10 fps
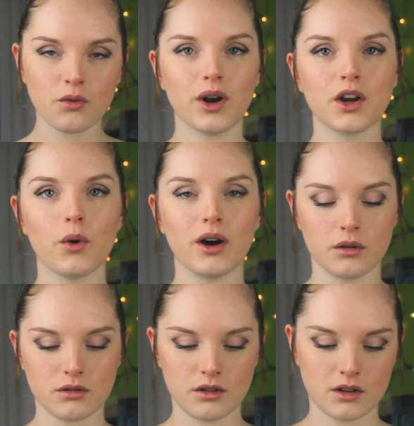when I go
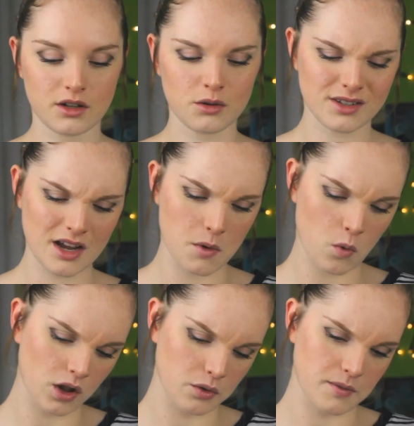out, because I don't take my
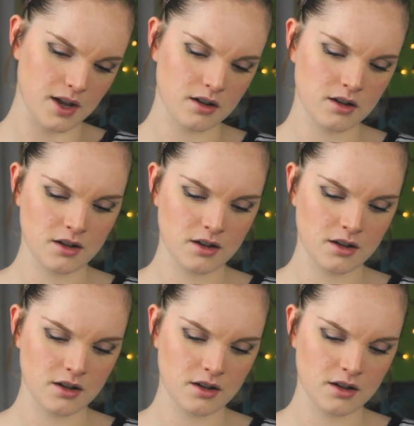wallet with me.